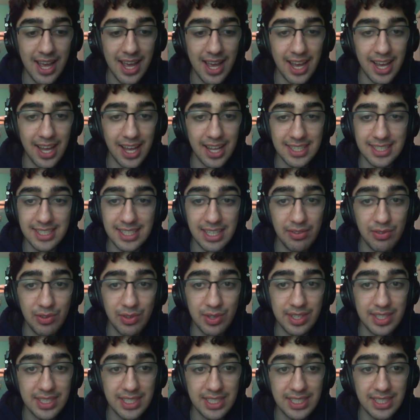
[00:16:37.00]
And see if you
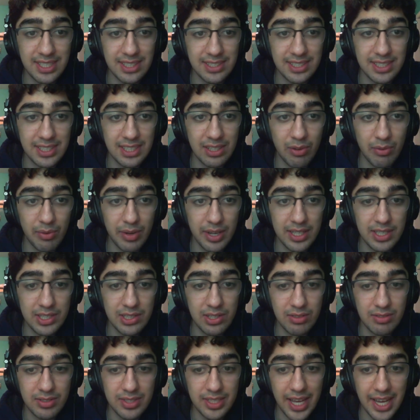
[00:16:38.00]
can still see the win.
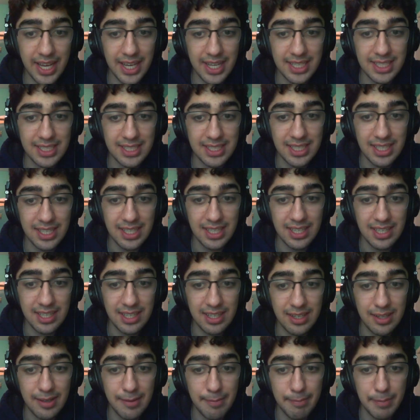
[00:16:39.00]
So takes,
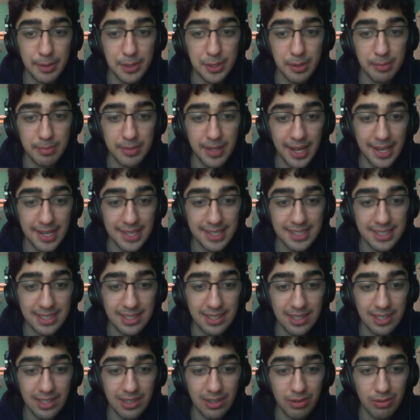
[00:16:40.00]
bishop takes,
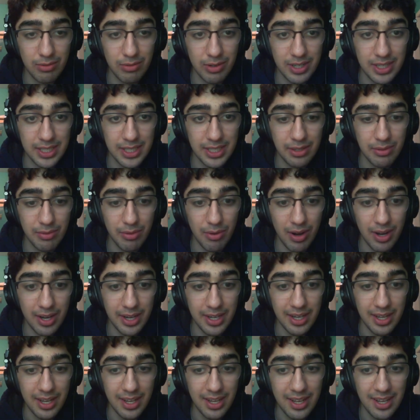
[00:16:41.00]
rook
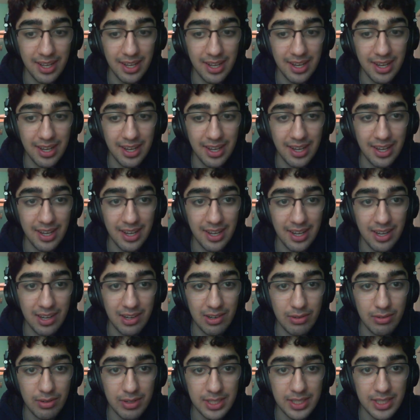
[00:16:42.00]
d1,
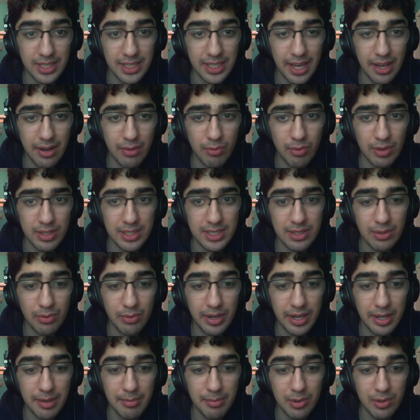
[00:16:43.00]
rook d8. What's the
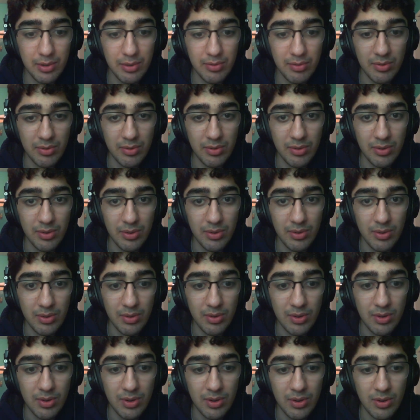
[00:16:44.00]
winning move?
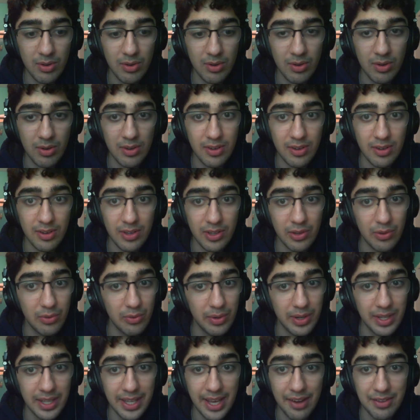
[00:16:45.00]
You
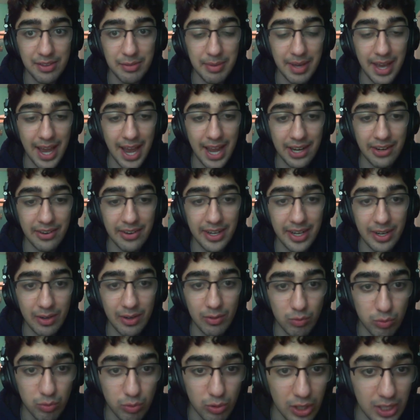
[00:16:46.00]
really have to be accurate here.
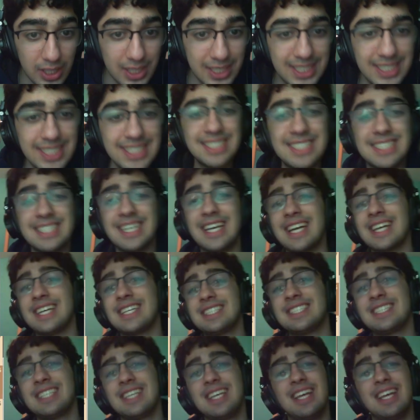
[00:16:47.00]
Rook d6.